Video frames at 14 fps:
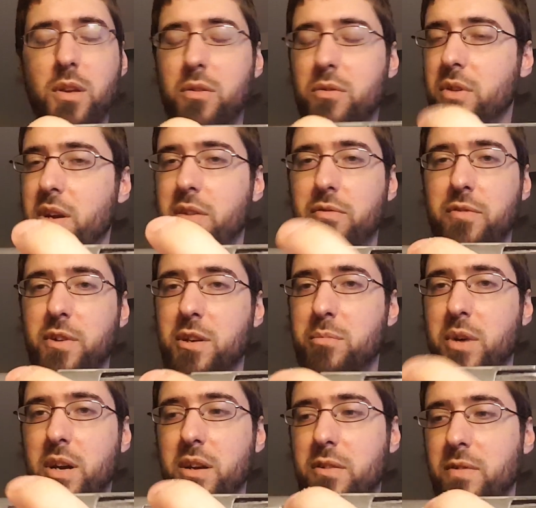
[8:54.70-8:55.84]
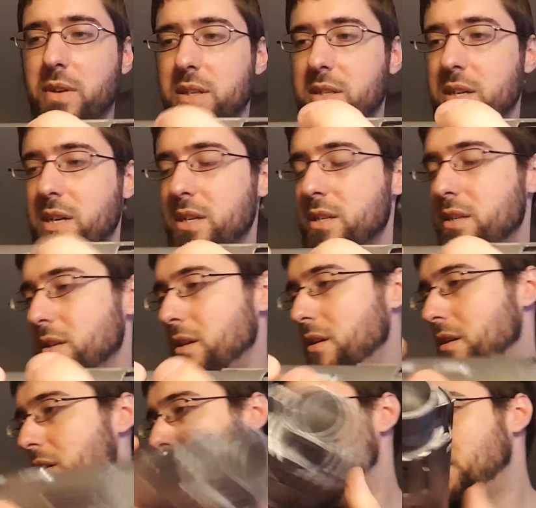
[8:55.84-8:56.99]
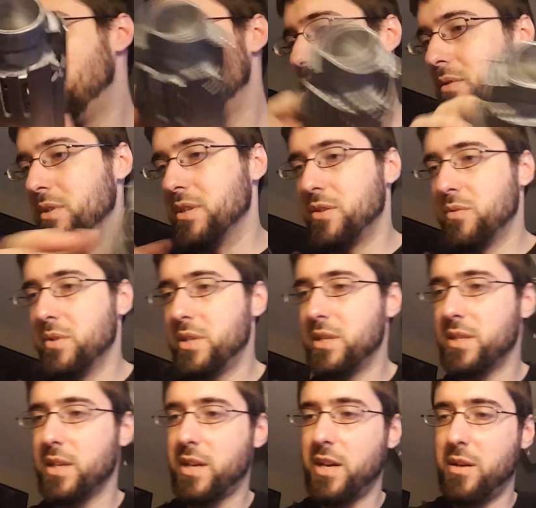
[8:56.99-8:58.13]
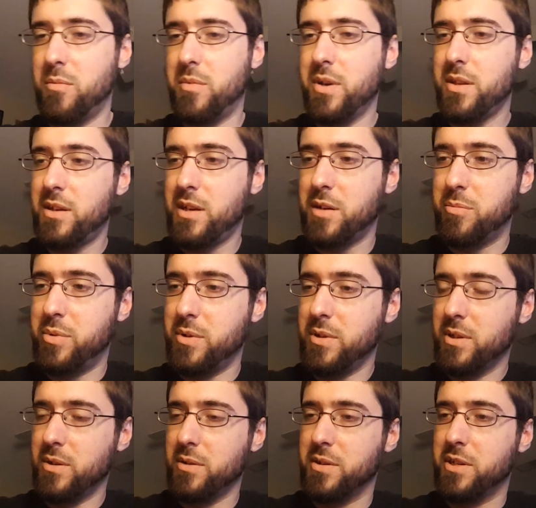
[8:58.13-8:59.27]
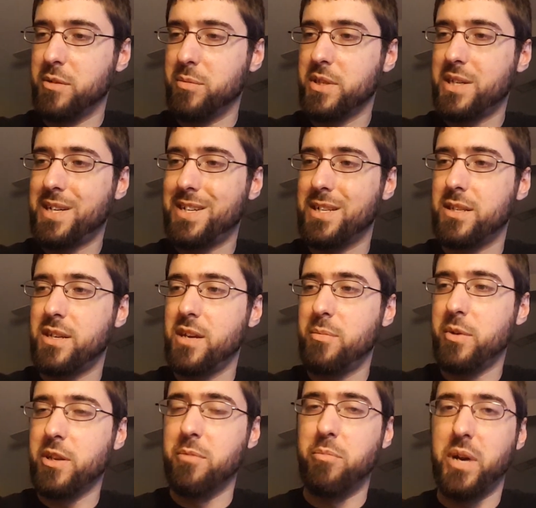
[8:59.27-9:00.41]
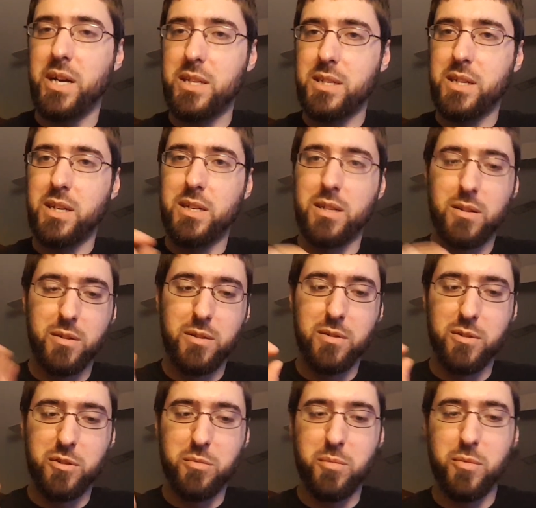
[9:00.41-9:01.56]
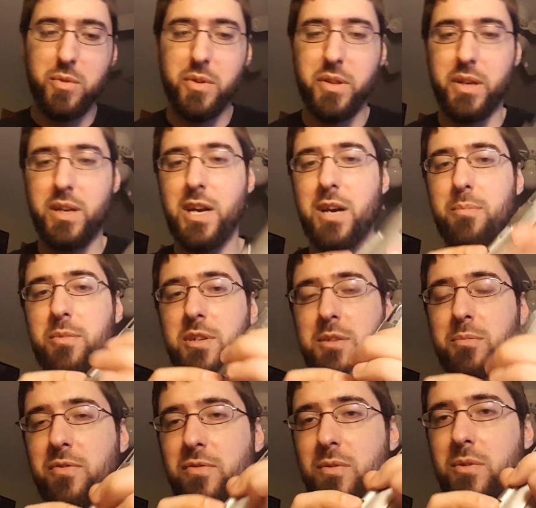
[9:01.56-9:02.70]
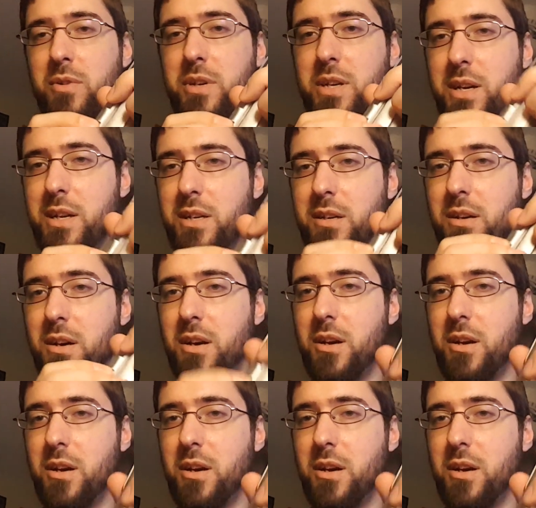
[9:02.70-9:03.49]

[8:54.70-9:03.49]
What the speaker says: Great feedback, fantastic. With the switches that came with it, I put a little double-sided tape on the backside to clear a little bit more of the gap, because before you kind of